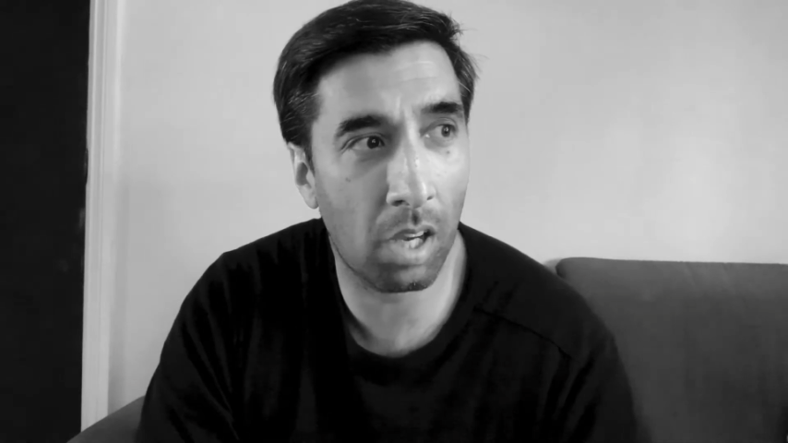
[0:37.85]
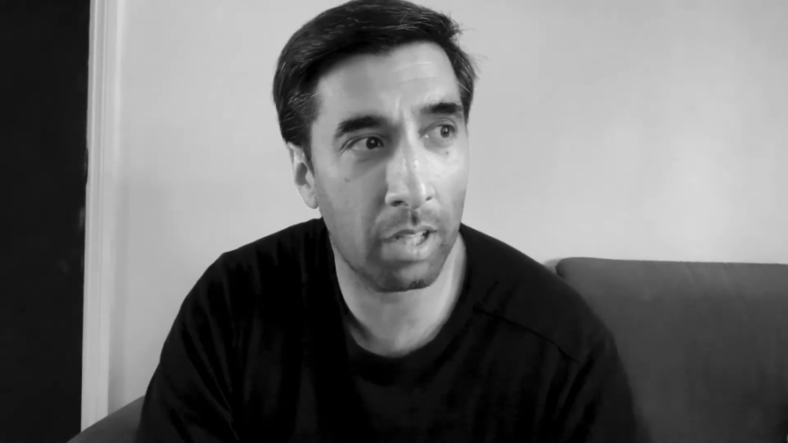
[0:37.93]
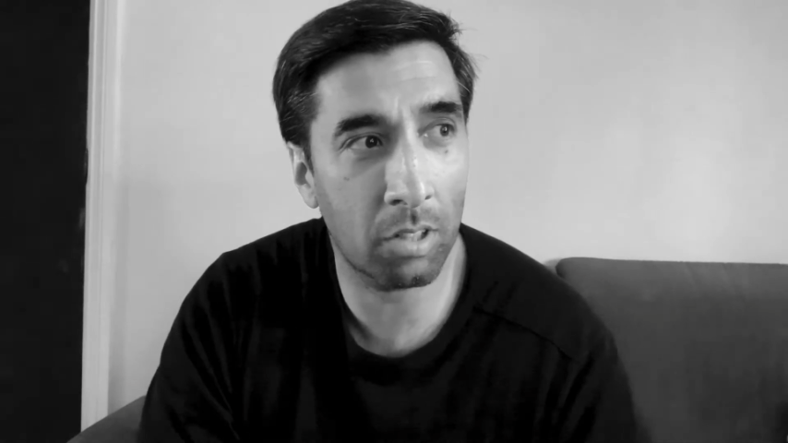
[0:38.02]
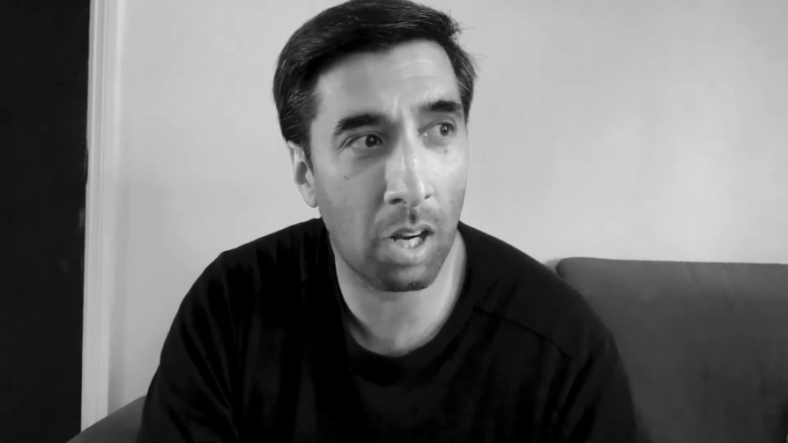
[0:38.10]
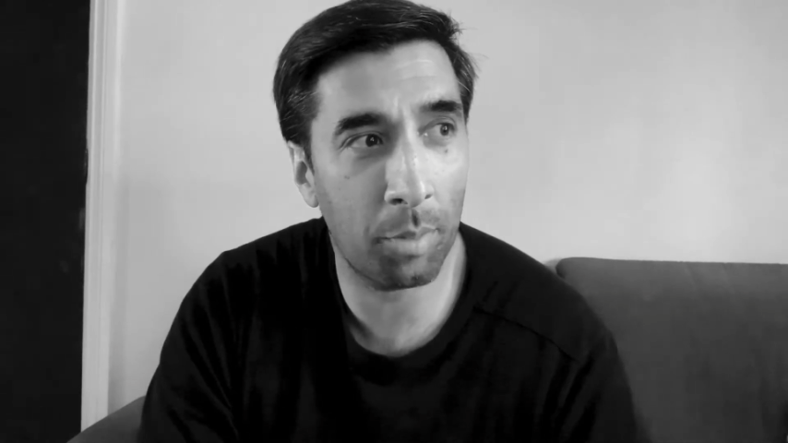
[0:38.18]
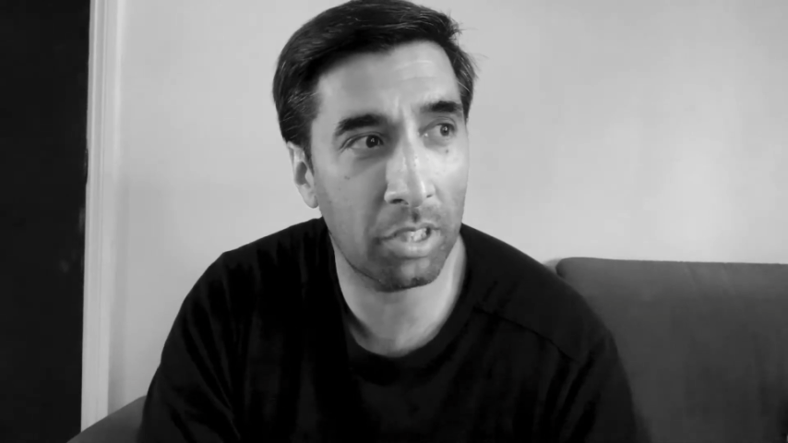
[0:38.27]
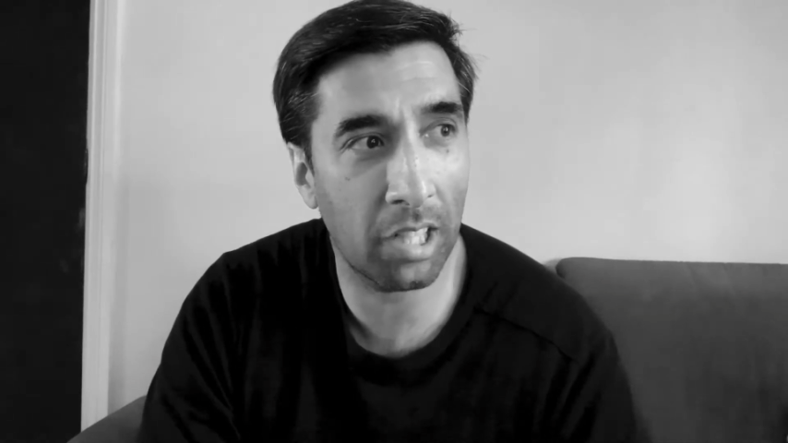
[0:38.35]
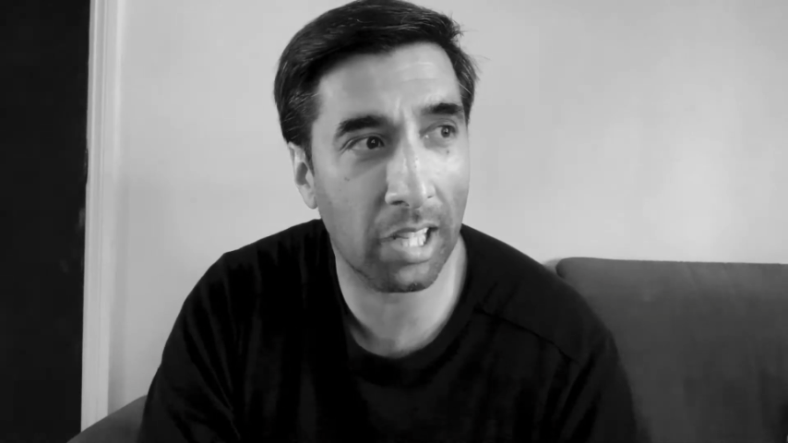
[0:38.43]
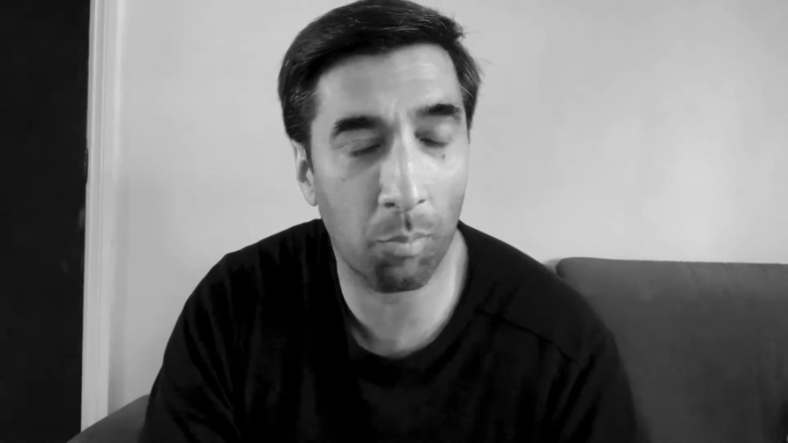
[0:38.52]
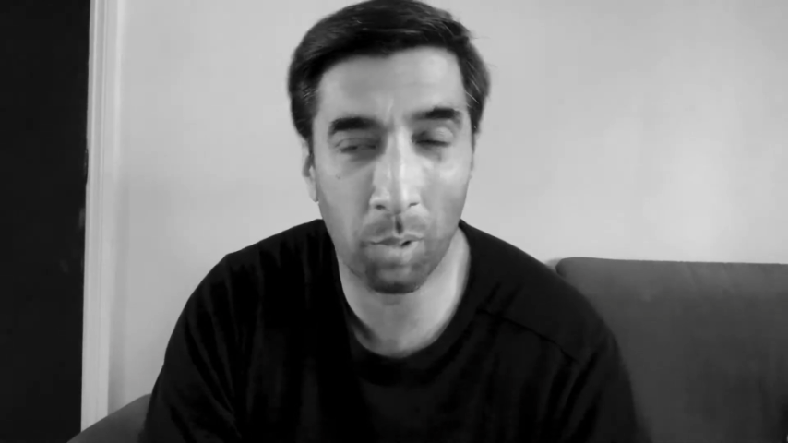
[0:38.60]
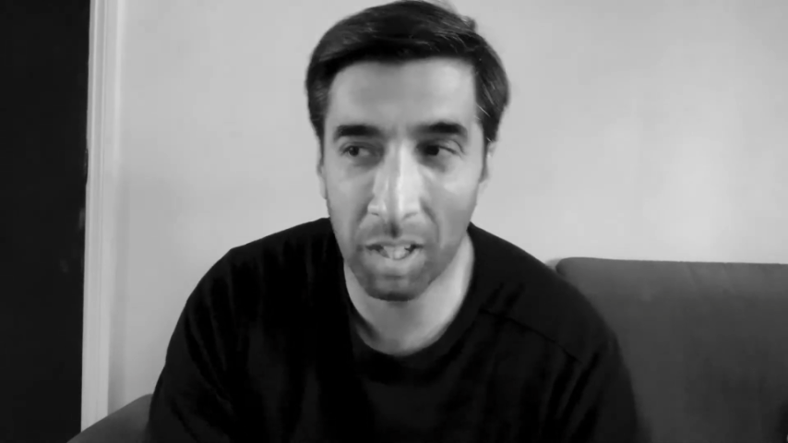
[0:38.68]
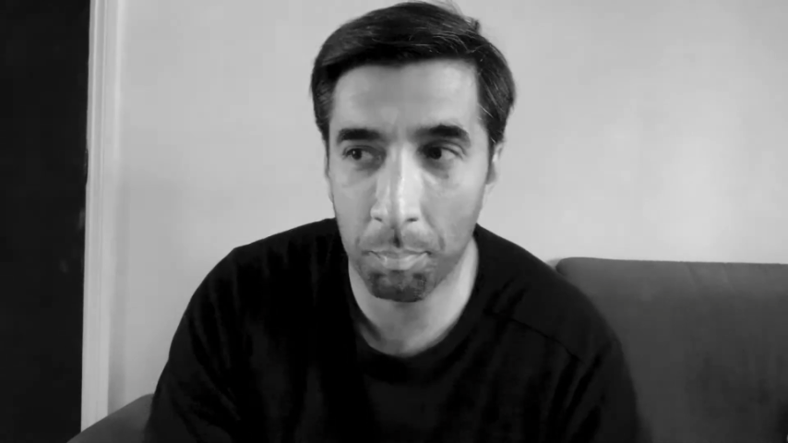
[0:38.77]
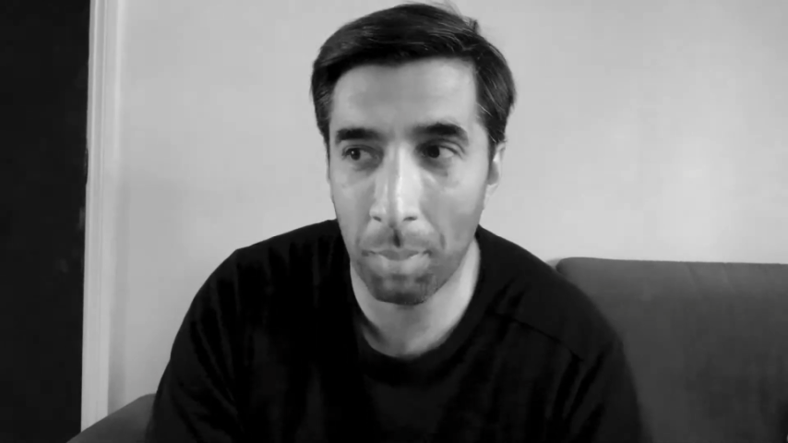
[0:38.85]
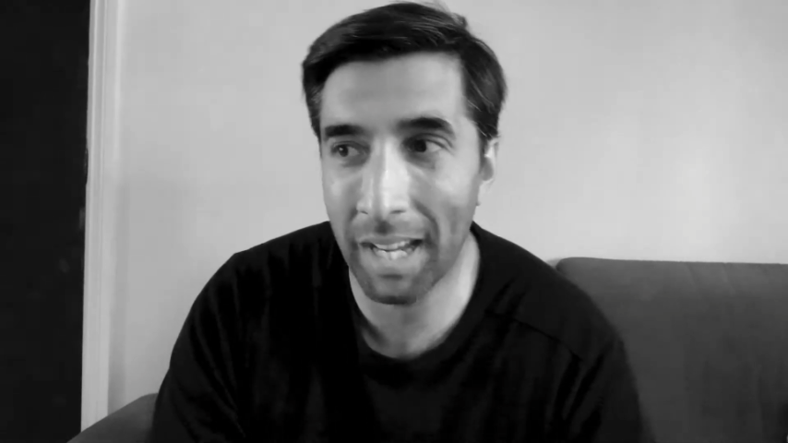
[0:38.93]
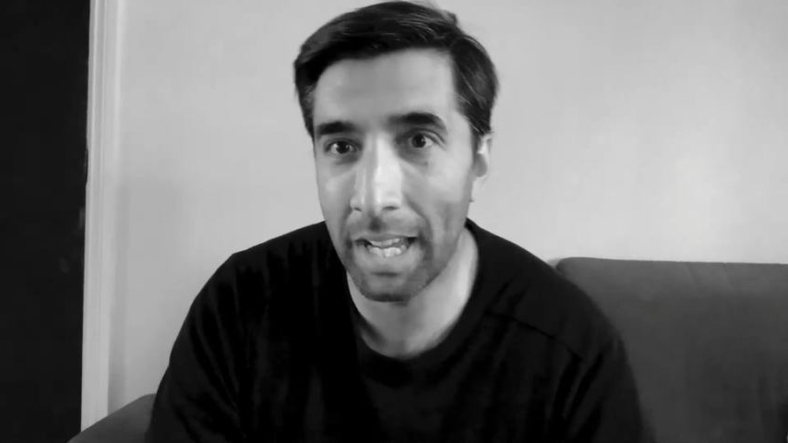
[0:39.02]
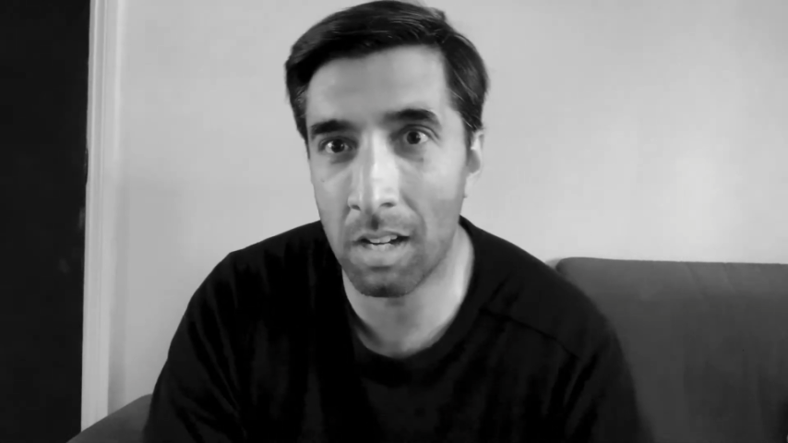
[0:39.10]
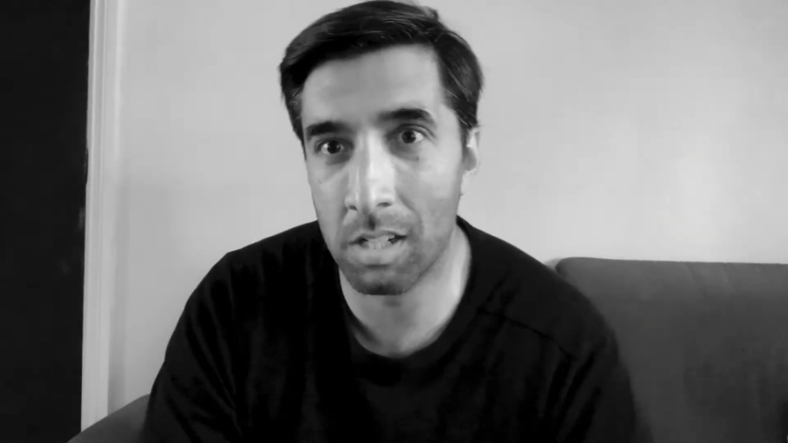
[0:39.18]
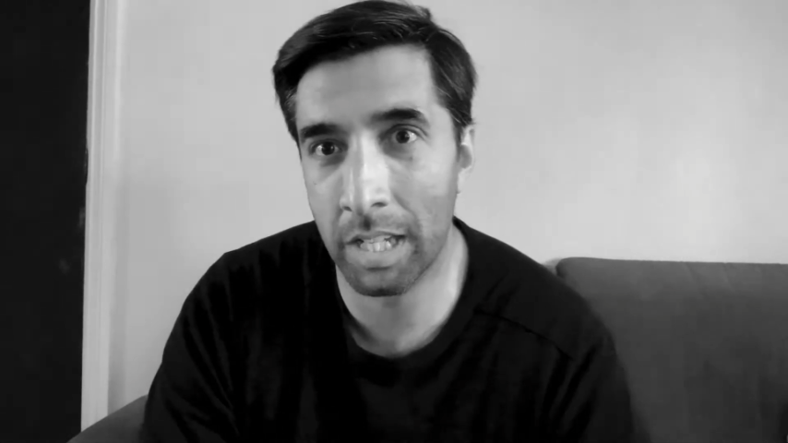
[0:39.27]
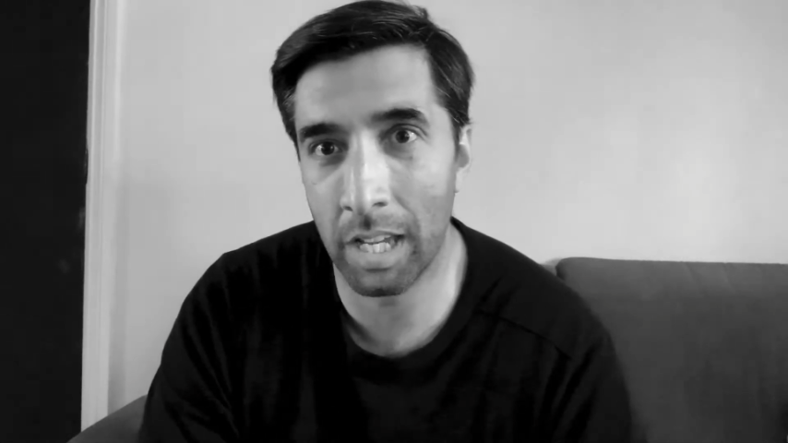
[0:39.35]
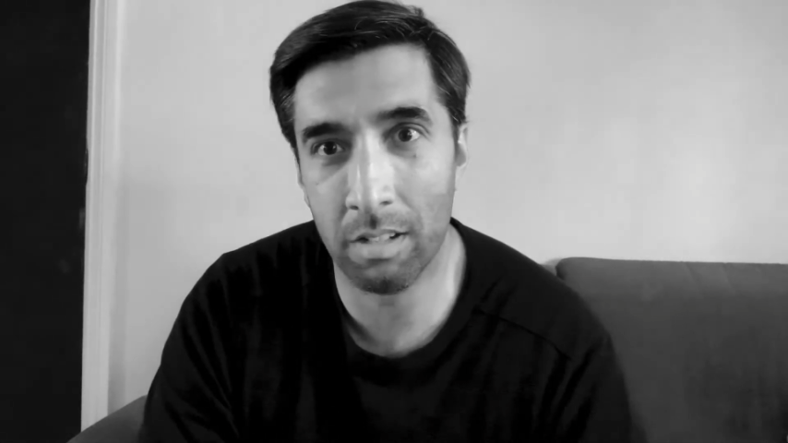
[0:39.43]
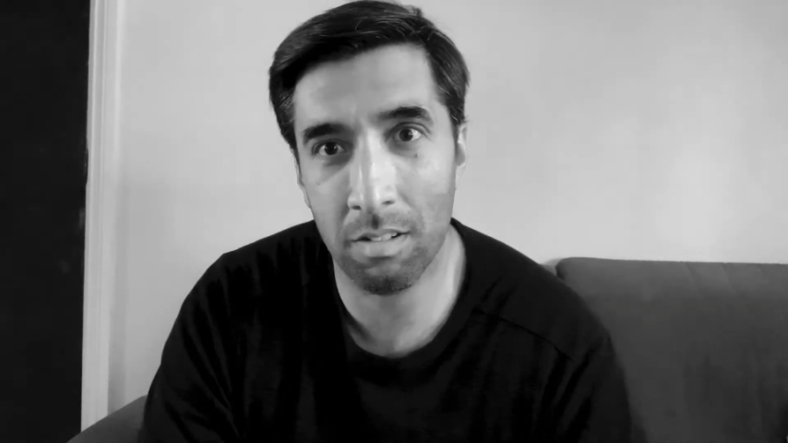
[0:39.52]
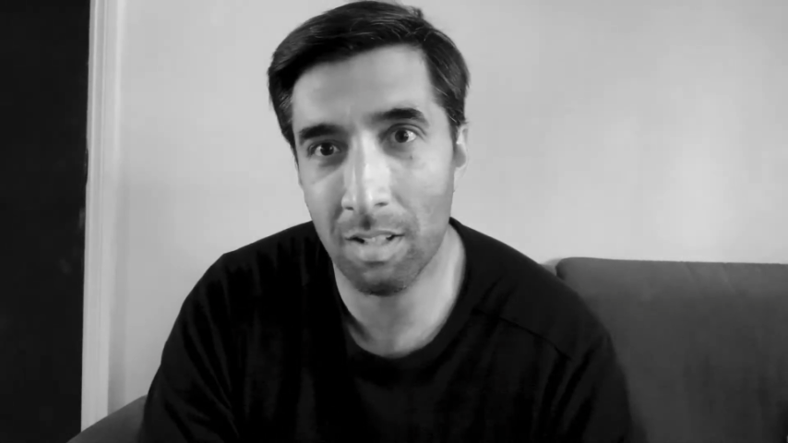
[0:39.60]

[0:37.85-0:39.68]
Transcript: grab a chicken wing, back out again.